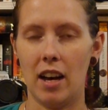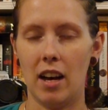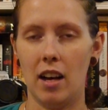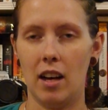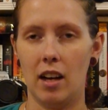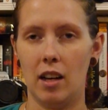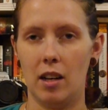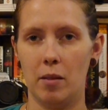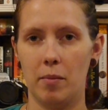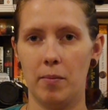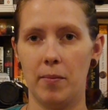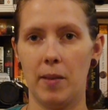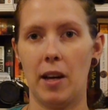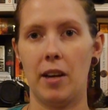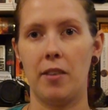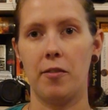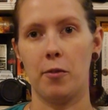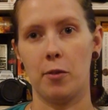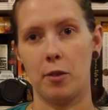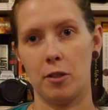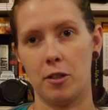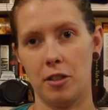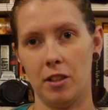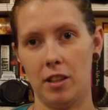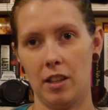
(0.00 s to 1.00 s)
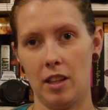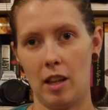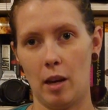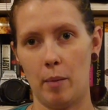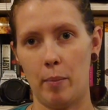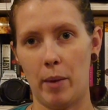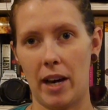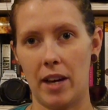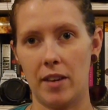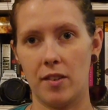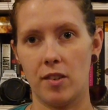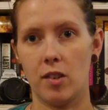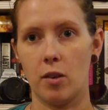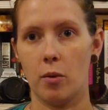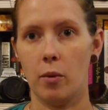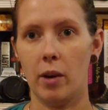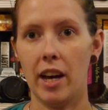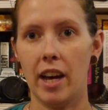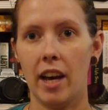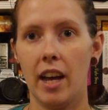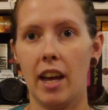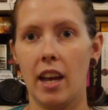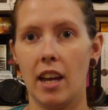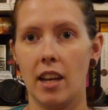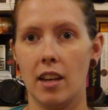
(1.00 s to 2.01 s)
Unfortunately, they passed
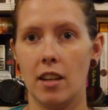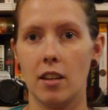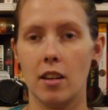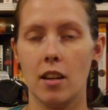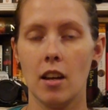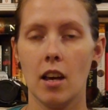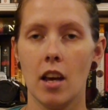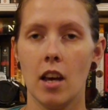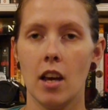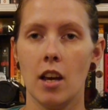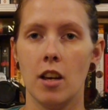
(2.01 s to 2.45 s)
away, and